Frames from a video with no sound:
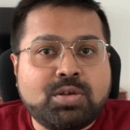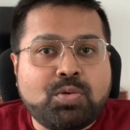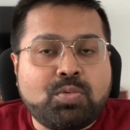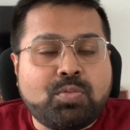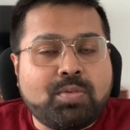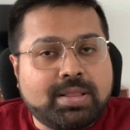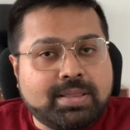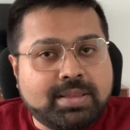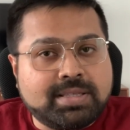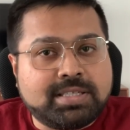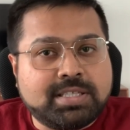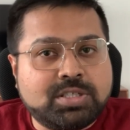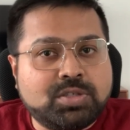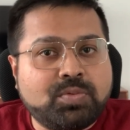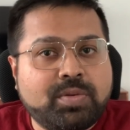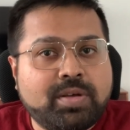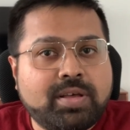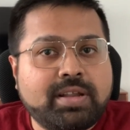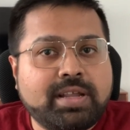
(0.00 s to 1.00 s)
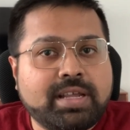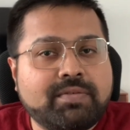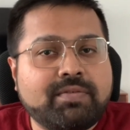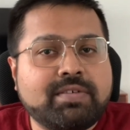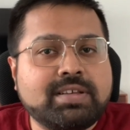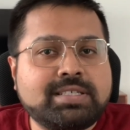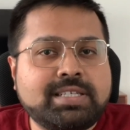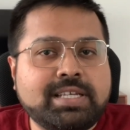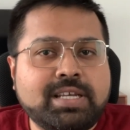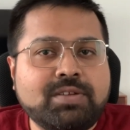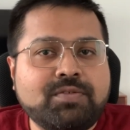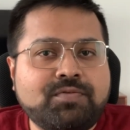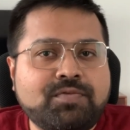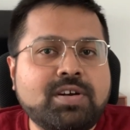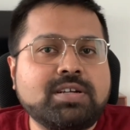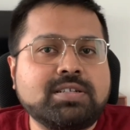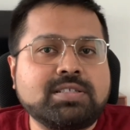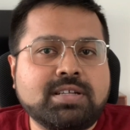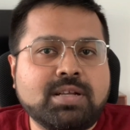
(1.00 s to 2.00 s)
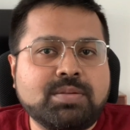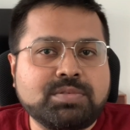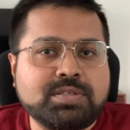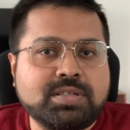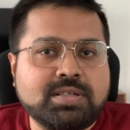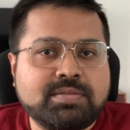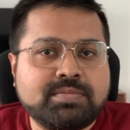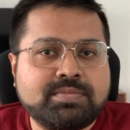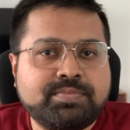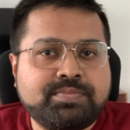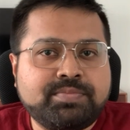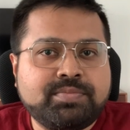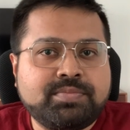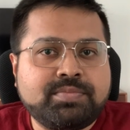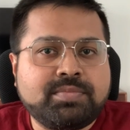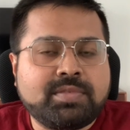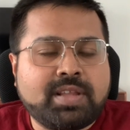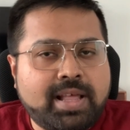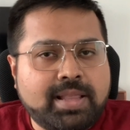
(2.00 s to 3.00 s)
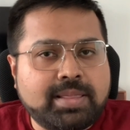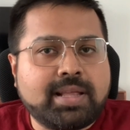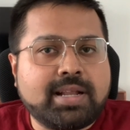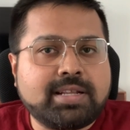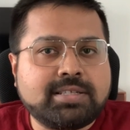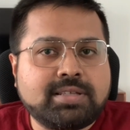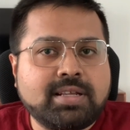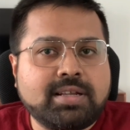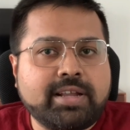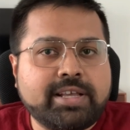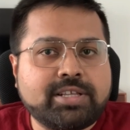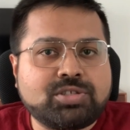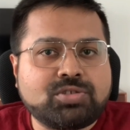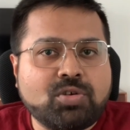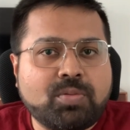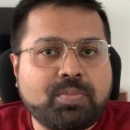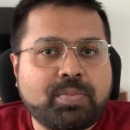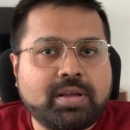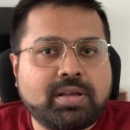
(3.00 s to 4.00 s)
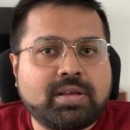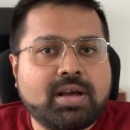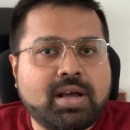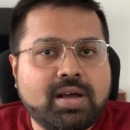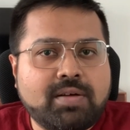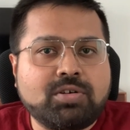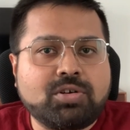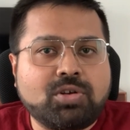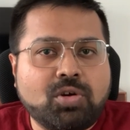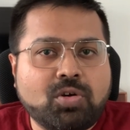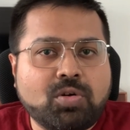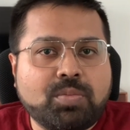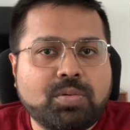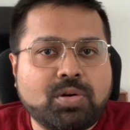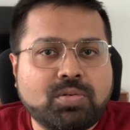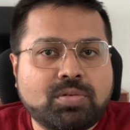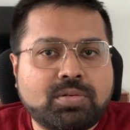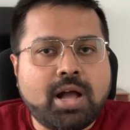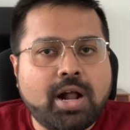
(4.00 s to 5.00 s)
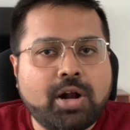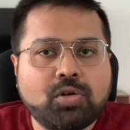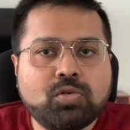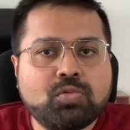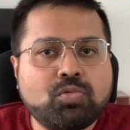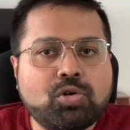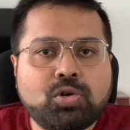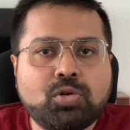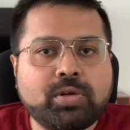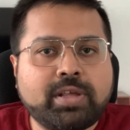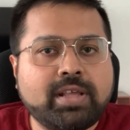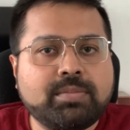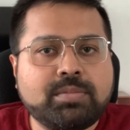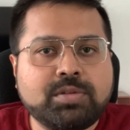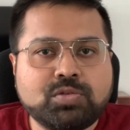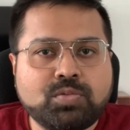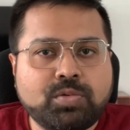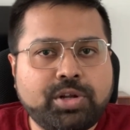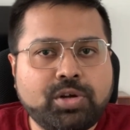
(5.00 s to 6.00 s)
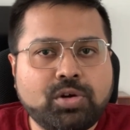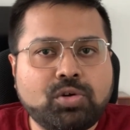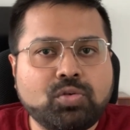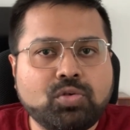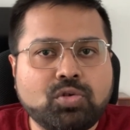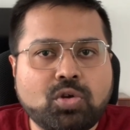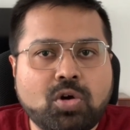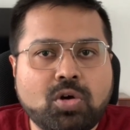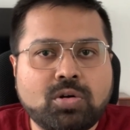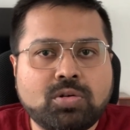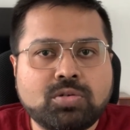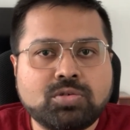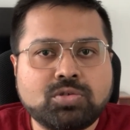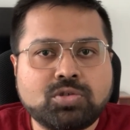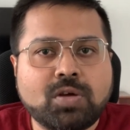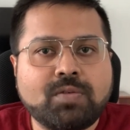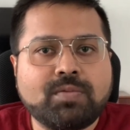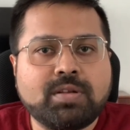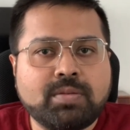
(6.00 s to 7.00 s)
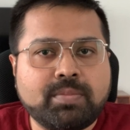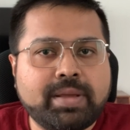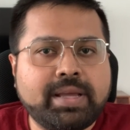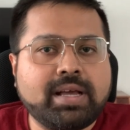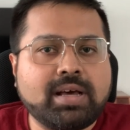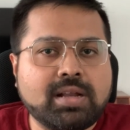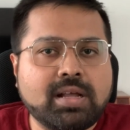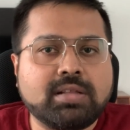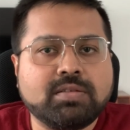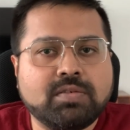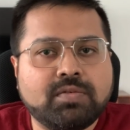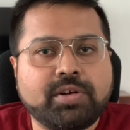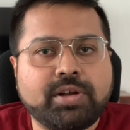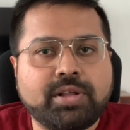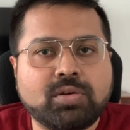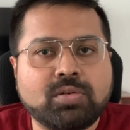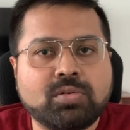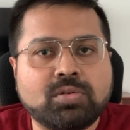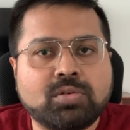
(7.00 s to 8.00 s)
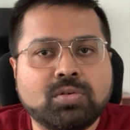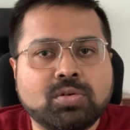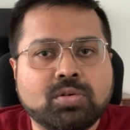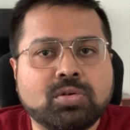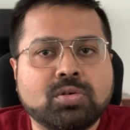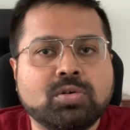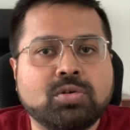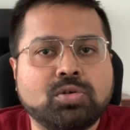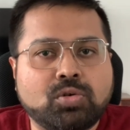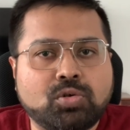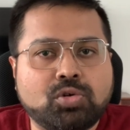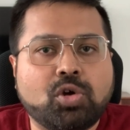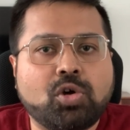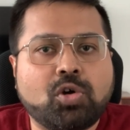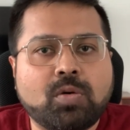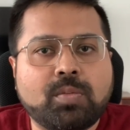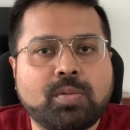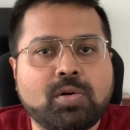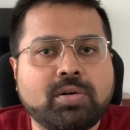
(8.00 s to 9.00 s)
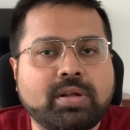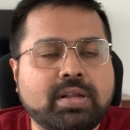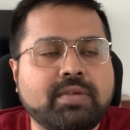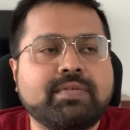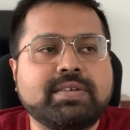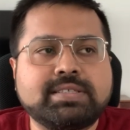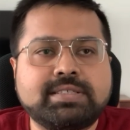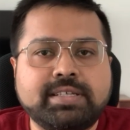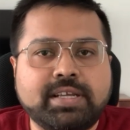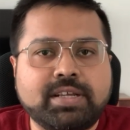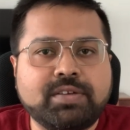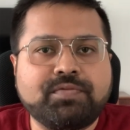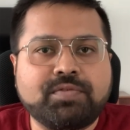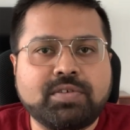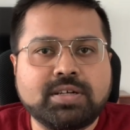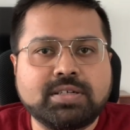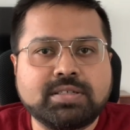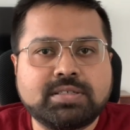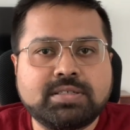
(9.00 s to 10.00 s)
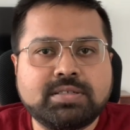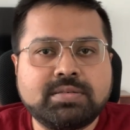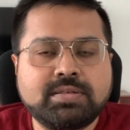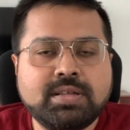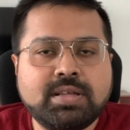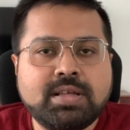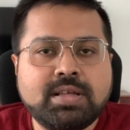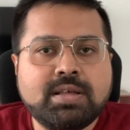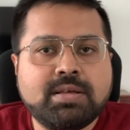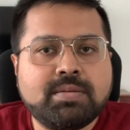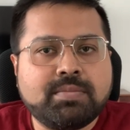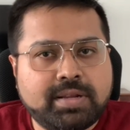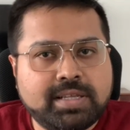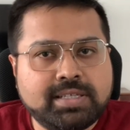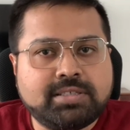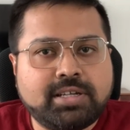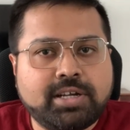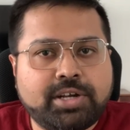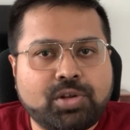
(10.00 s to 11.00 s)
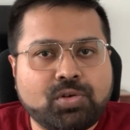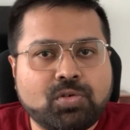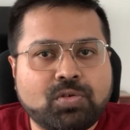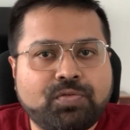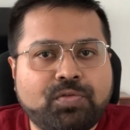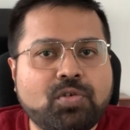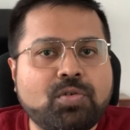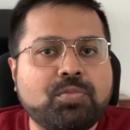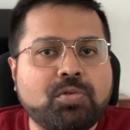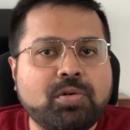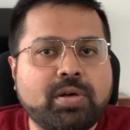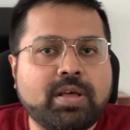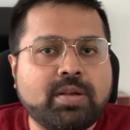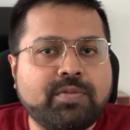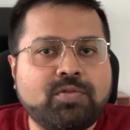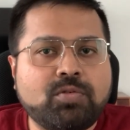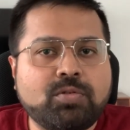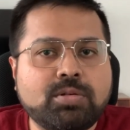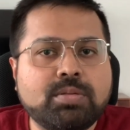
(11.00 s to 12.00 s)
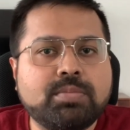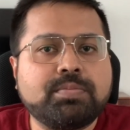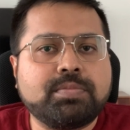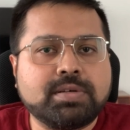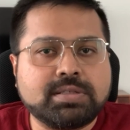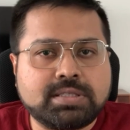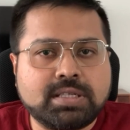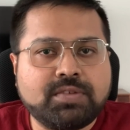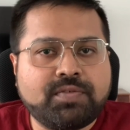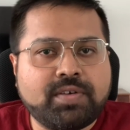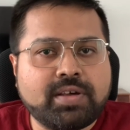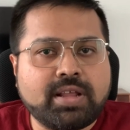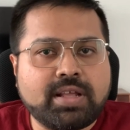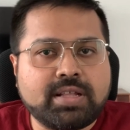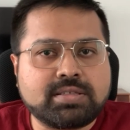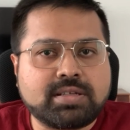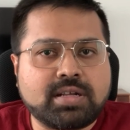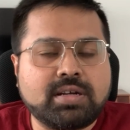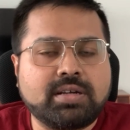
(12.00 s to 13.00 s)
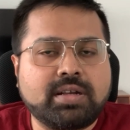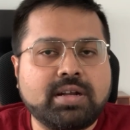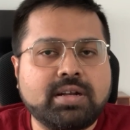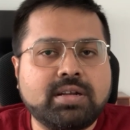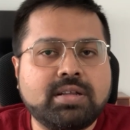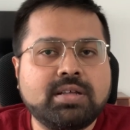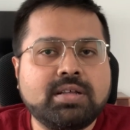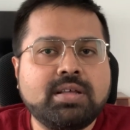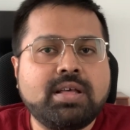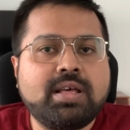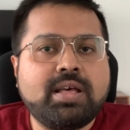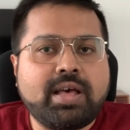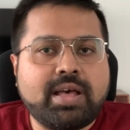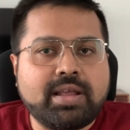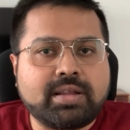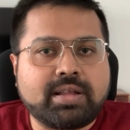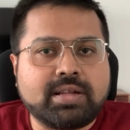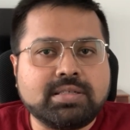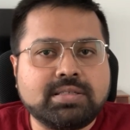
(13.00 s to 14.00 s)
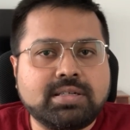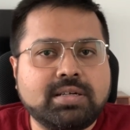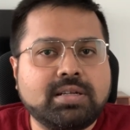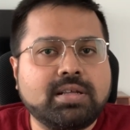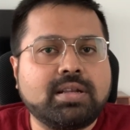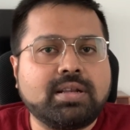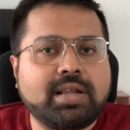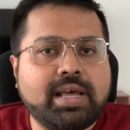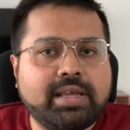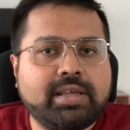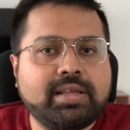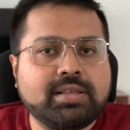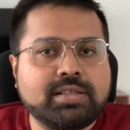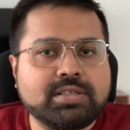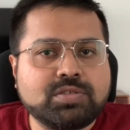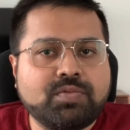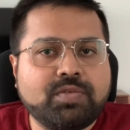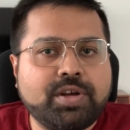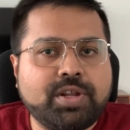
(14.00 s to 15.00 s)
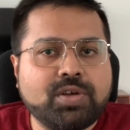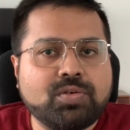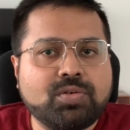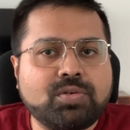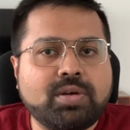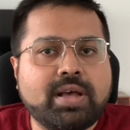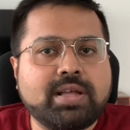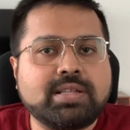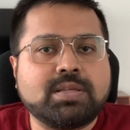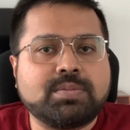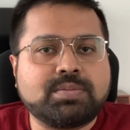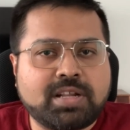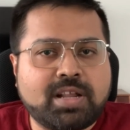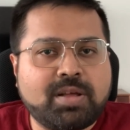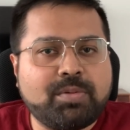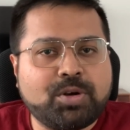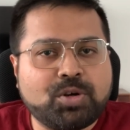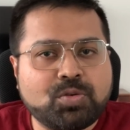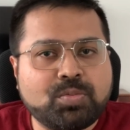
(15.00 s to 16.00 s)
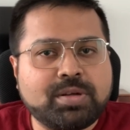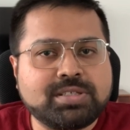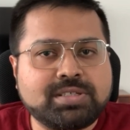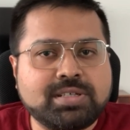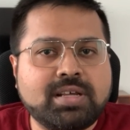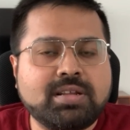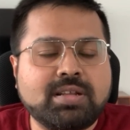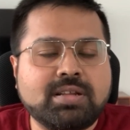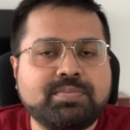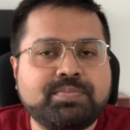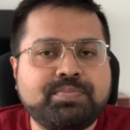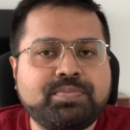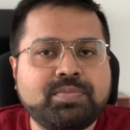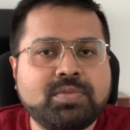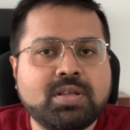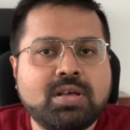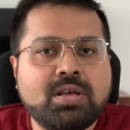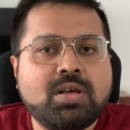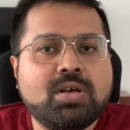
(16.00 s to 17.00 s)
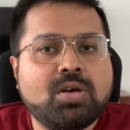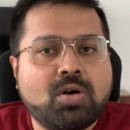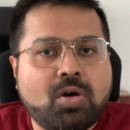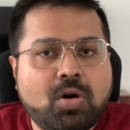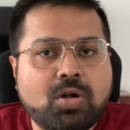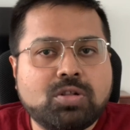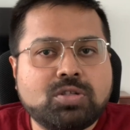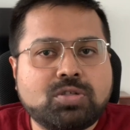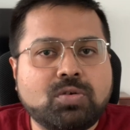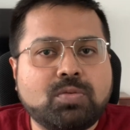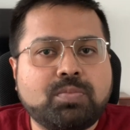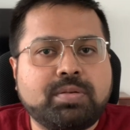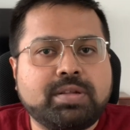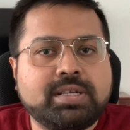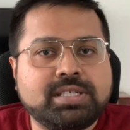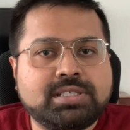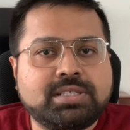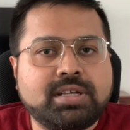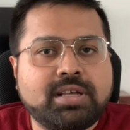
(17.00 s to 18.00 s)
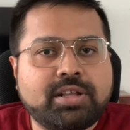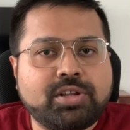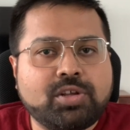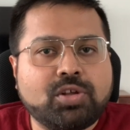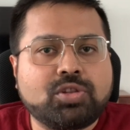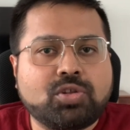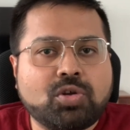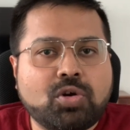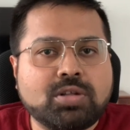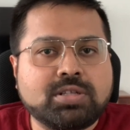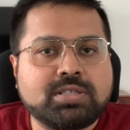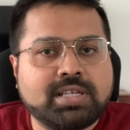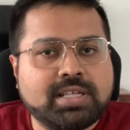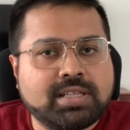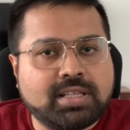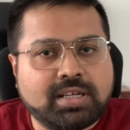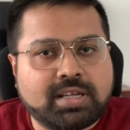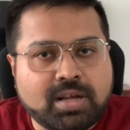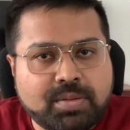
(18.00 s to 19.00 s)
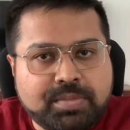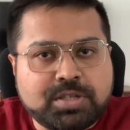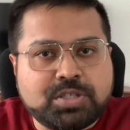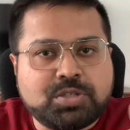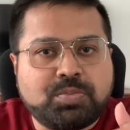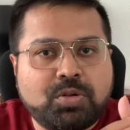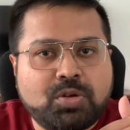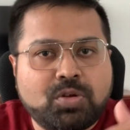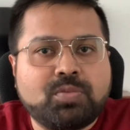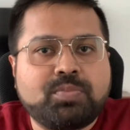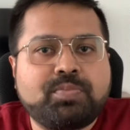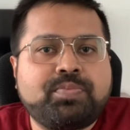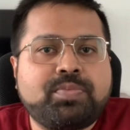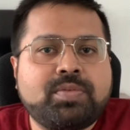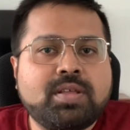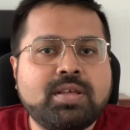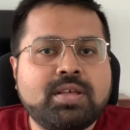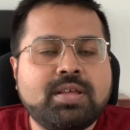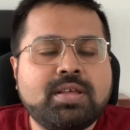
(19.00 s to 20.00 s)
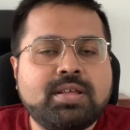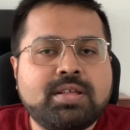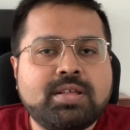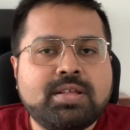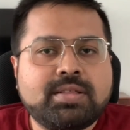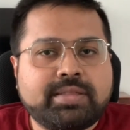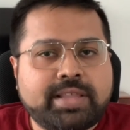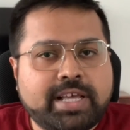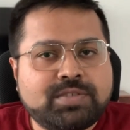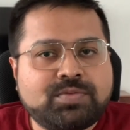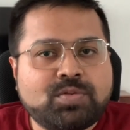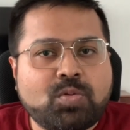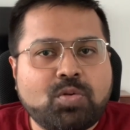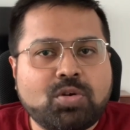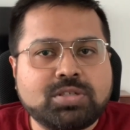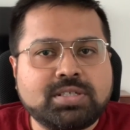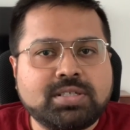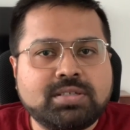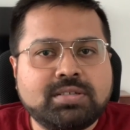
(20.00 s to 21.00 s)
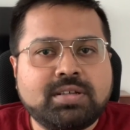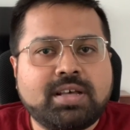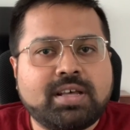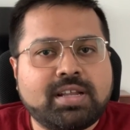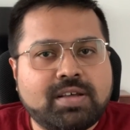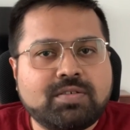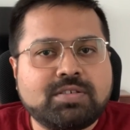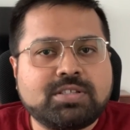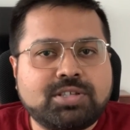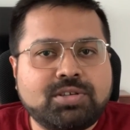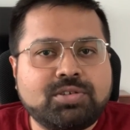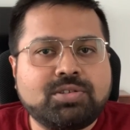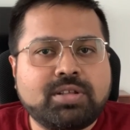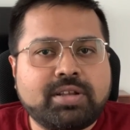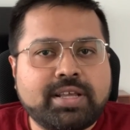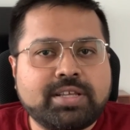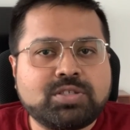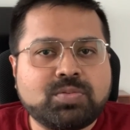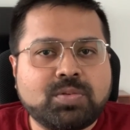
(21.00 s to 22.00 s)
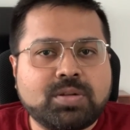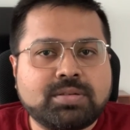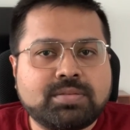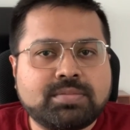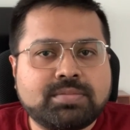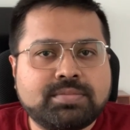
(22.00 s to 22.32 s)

Well, this is where investing in funds comes in, and that's the next topic I will talk about. I don't want to keep this video too long, so I will make another video to talk about investing in funds. Please stay tuned for more helpful personal finance content, and consider liking this video and subscribing to my channel. Also, please share your thoughts in the comments below. Thanks for watching, and I will see you in the next one.